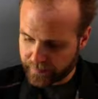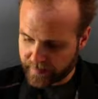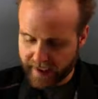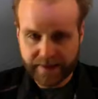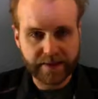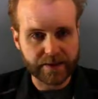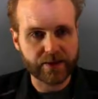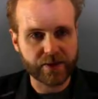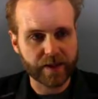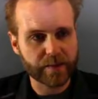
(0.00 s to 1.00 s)
test these
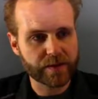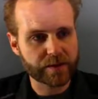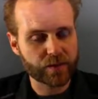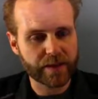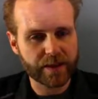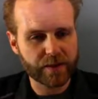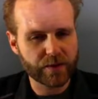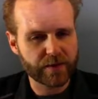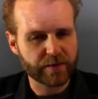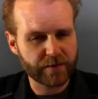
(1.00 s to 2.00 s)
chips, we
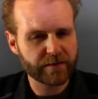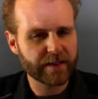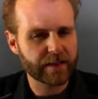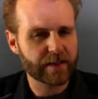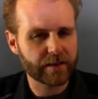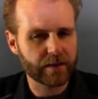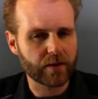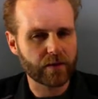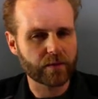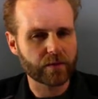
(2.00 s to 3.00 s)
use a 15
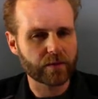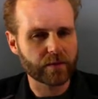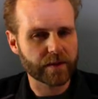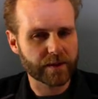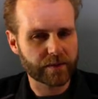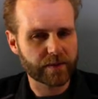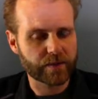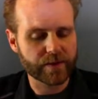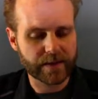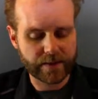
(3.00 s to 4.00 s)
kiloohm series
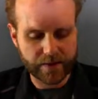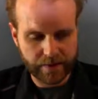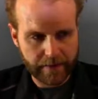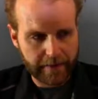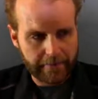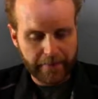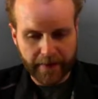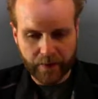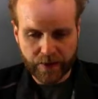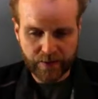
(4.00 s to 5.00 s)
resistor,
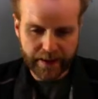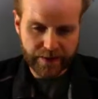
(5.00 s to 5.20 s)
And we try